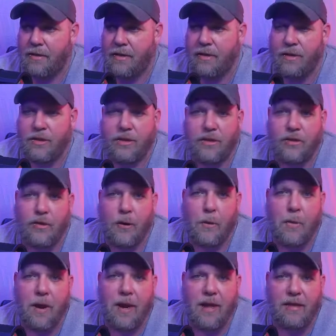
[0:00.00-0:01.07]
There's so
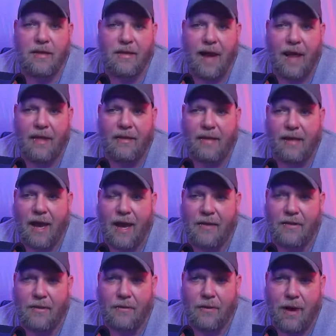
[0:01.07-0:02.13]
many talented
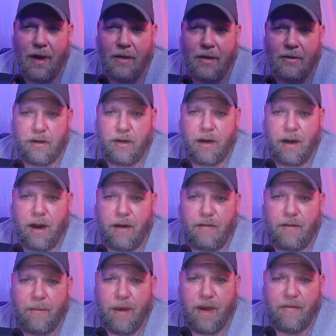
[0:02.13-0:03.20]
guys on the roster. None of
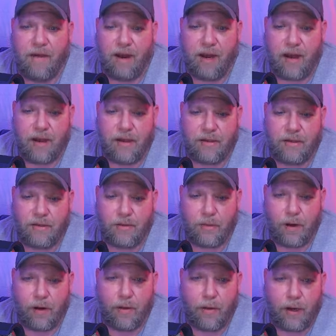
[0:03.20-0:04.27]
them have any kind of
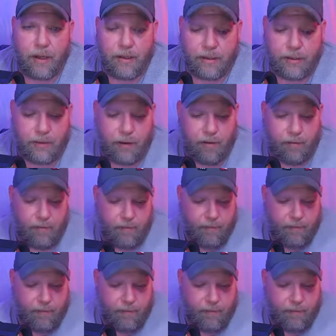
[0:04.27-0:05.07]
story going into it.